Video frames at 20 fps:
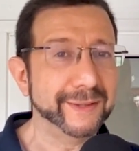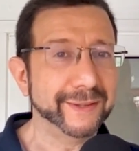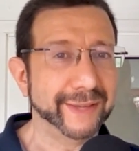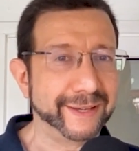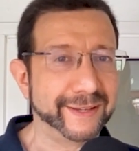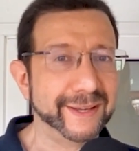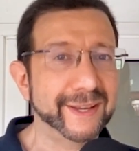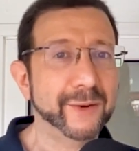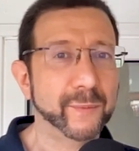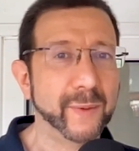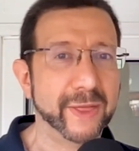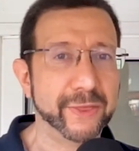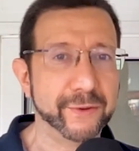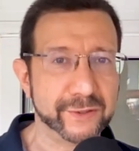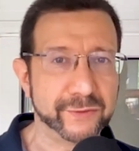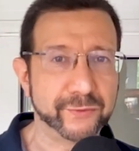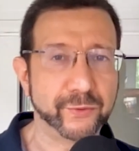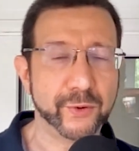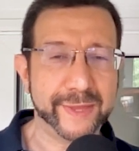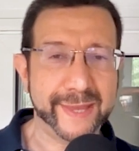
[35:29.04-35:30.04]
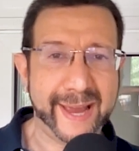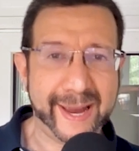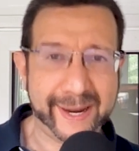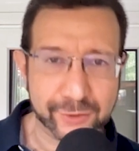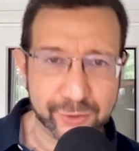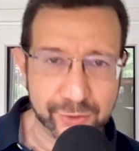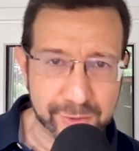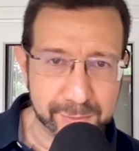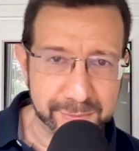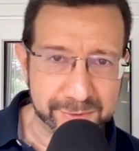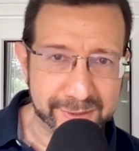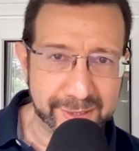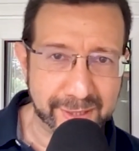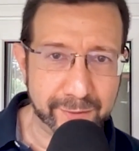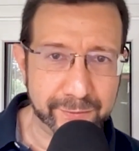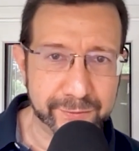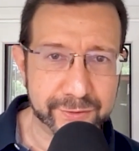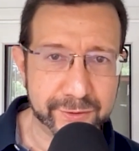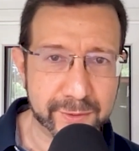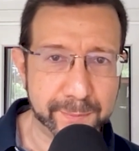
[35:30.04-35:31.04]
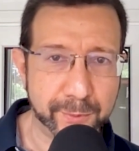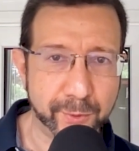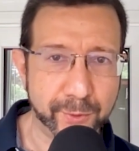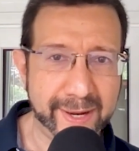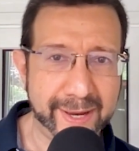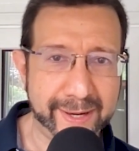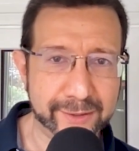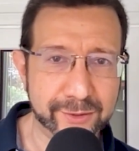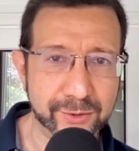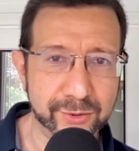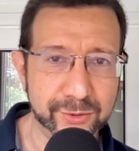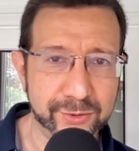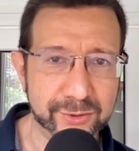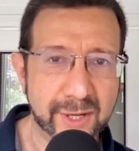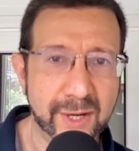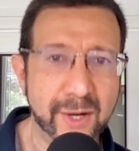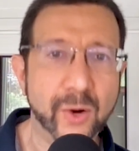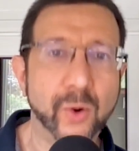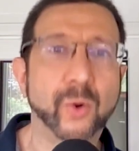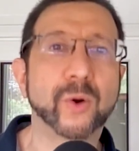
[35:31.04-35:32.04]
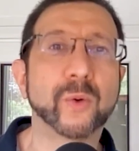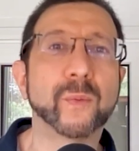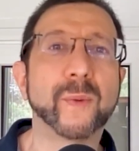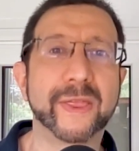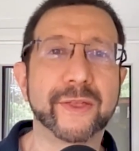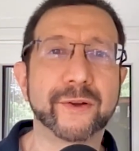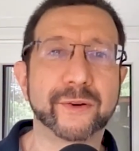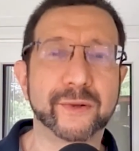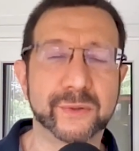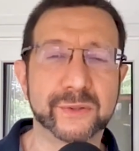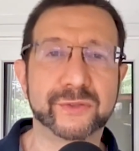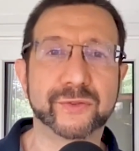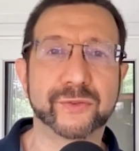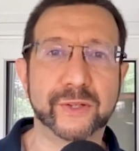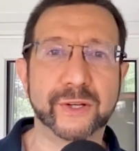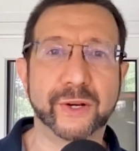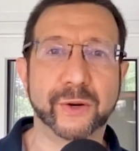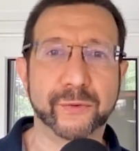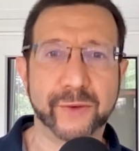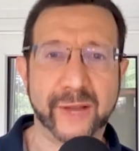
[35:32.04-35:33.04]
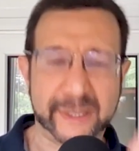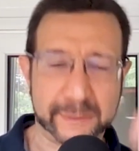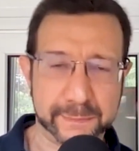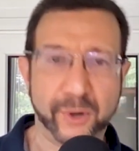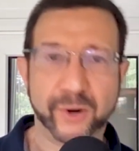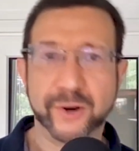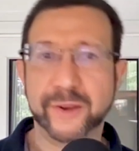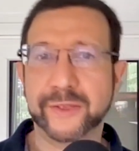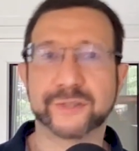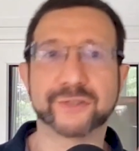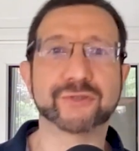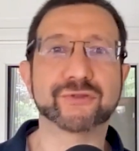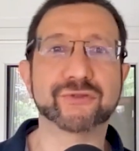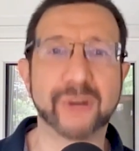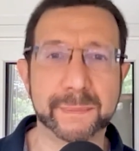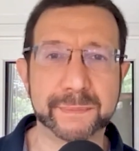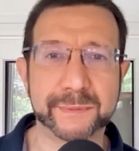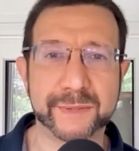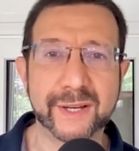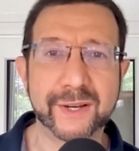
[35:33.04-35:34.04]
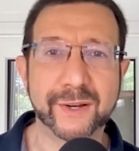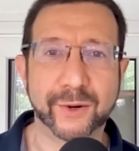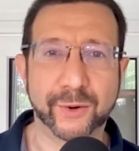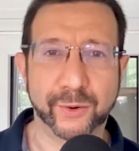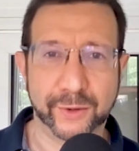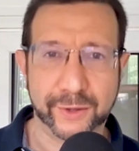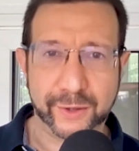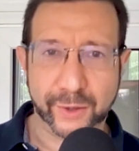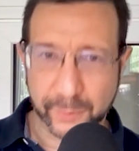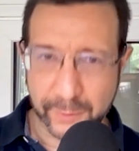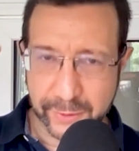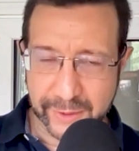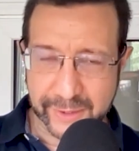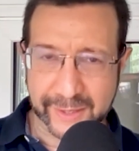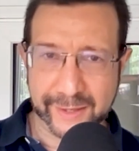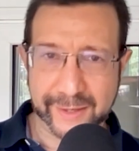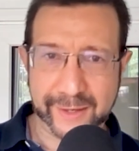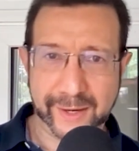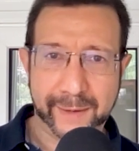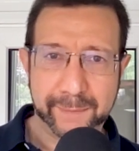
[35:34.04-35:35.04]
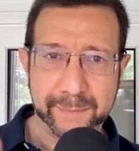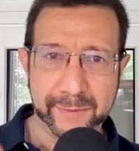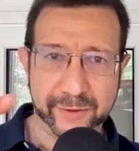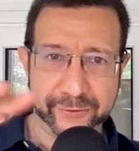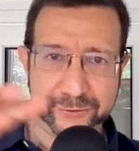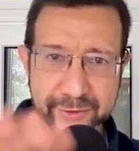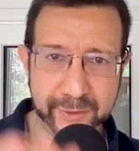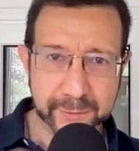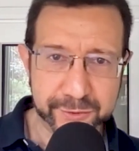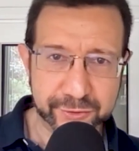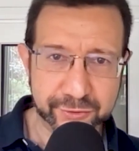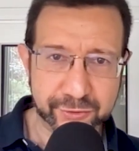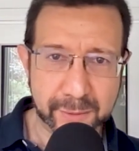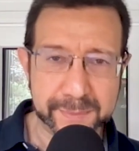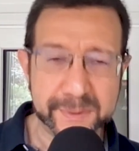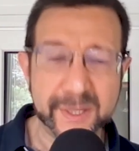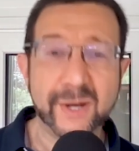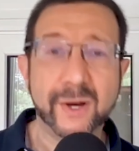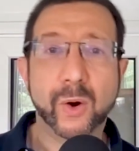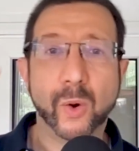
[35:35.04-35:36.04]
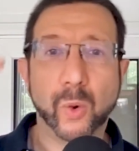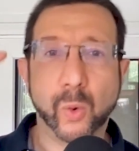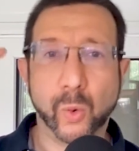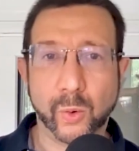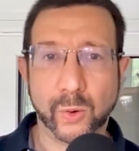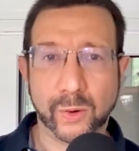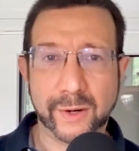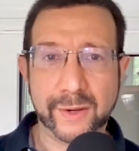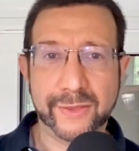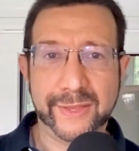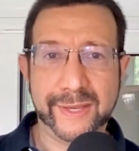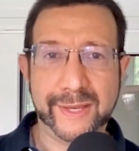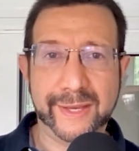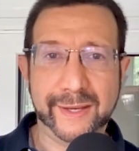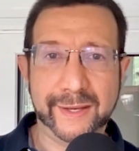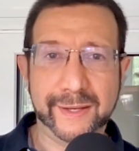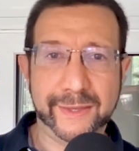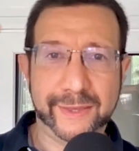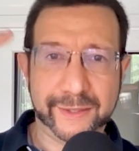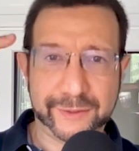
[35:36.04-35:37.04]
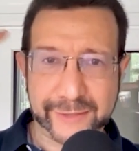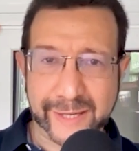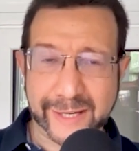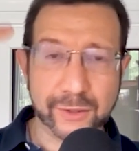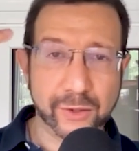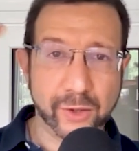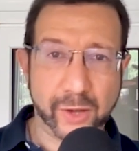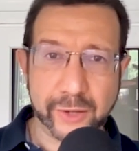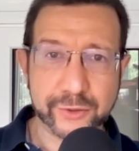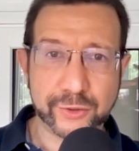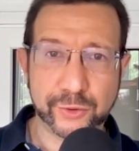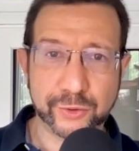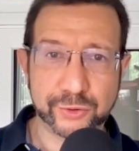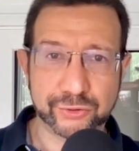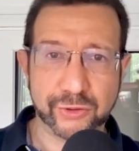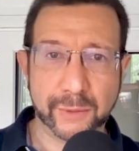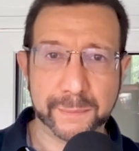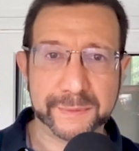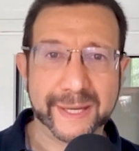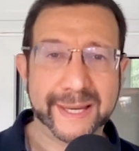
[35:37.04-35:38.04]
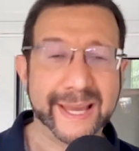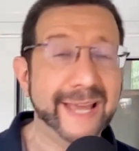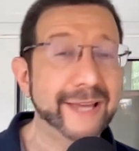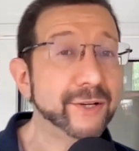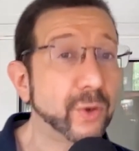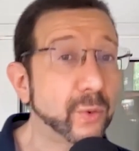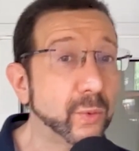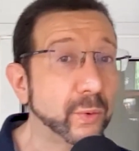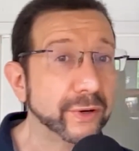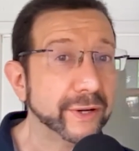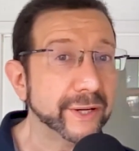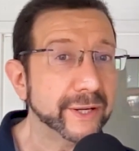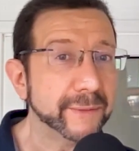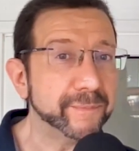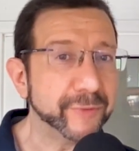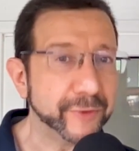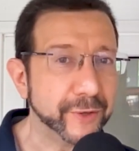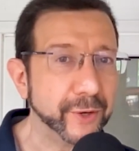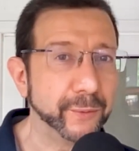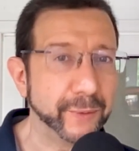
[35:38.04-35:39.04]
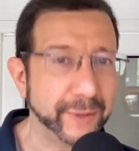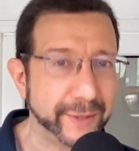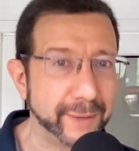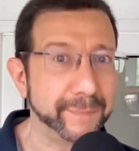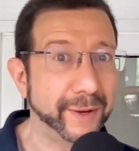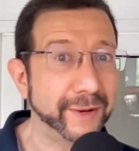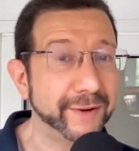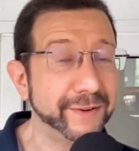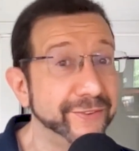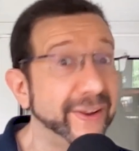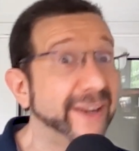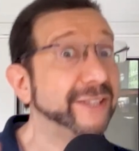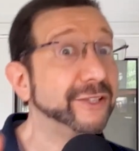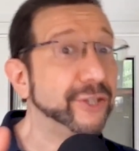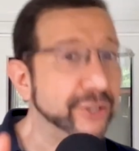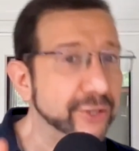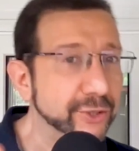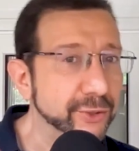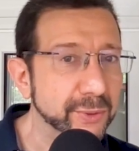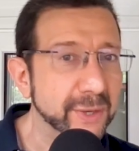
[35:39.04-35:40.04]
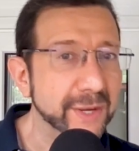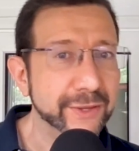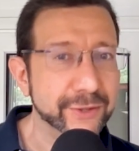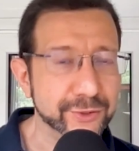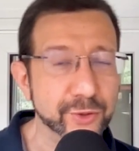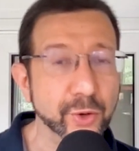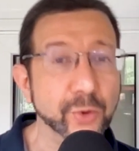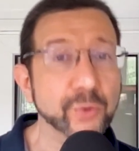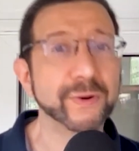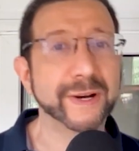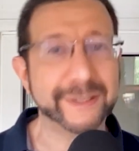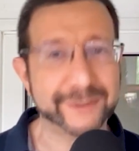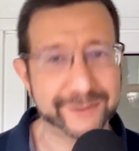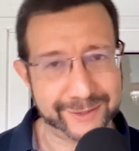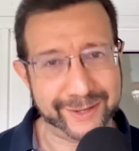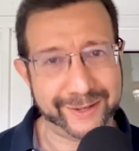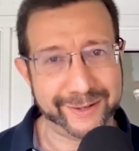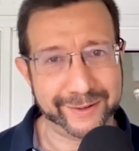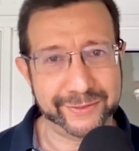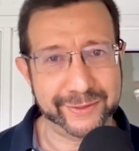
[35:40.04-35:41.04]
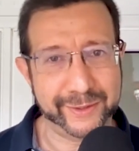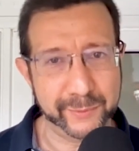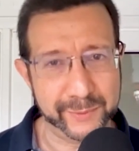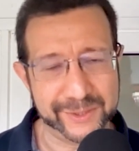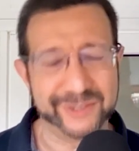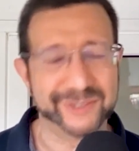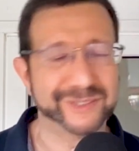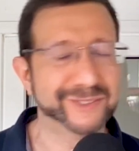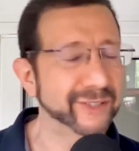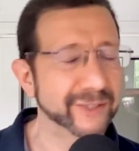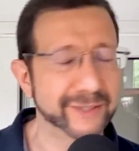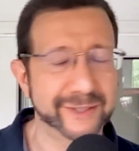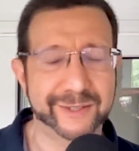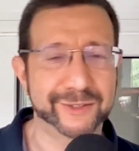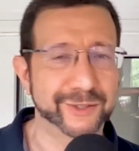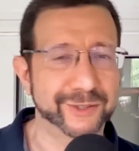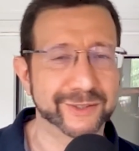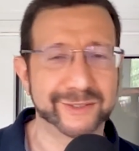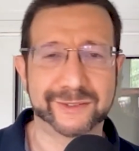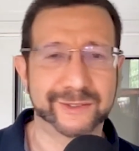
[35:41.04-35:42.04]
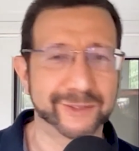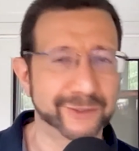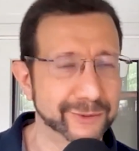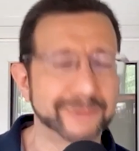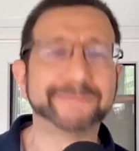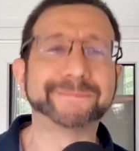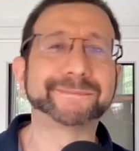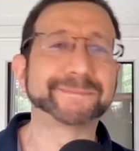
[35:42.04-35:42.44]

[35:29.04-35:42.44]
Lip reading: like whether it's for the actors themselves, the porn actors, or whether it was, as part of the script or, the film script or the psychological script saying, hey, don't worry. Like I'm not infecting you. There's no risk kind of thing, which is silly because you can still,